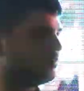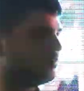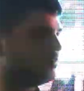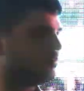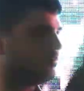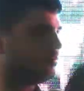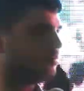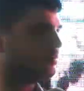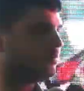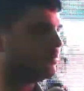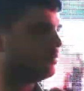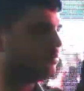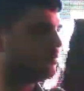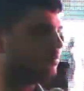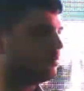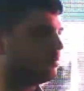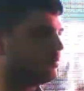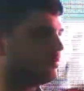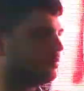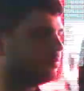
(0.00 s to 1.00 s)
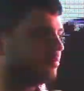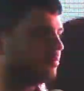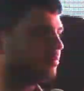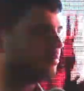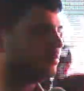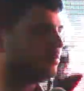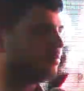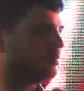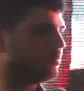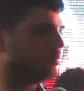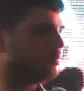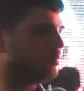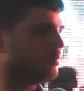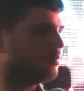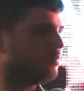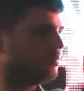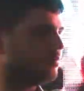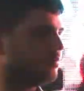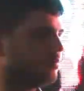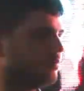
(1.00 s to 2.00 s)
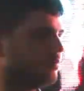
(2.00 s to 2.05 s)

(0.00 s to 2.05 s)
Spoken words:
This person isn't speaking.